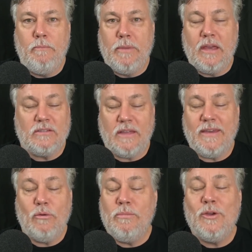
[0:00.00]
because I
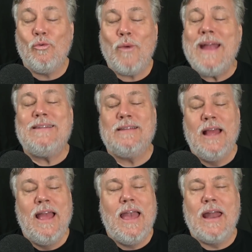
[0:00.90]
think it would be great.
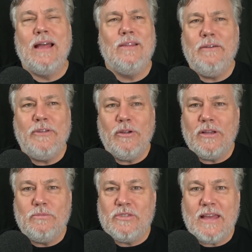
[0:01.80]
And I love
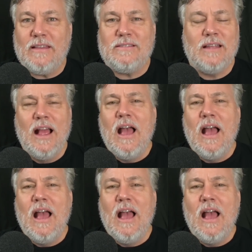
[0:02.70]
hearing him say this.